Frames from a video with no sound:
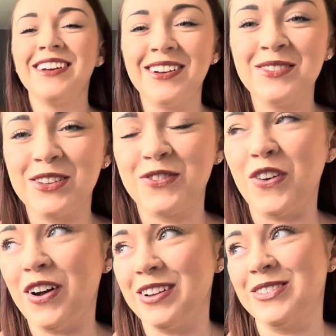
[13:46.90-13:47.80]
I'm just
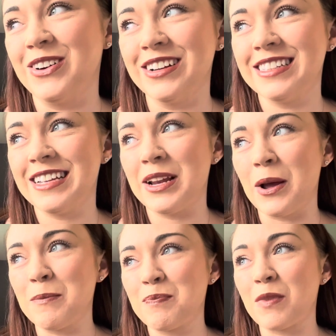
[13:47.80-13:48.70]
vile, honestly.
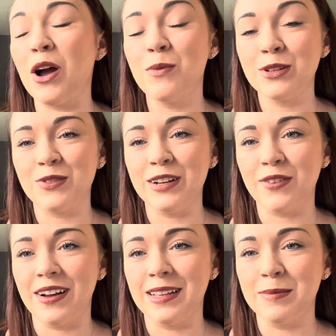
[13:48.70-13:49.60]
I was really
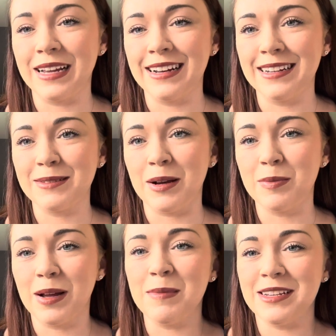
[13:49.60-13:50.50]
vile at the beginning as well,
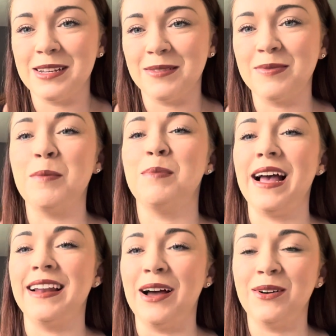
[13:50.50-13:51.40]
but I'm
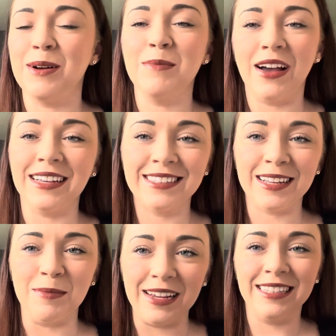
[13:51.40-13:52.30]
better now. I'm nice.
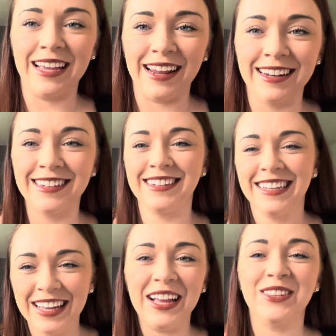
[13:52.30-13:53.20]
I'm nice again.
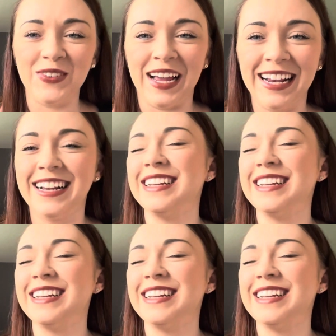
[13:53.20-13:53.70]
It's fine.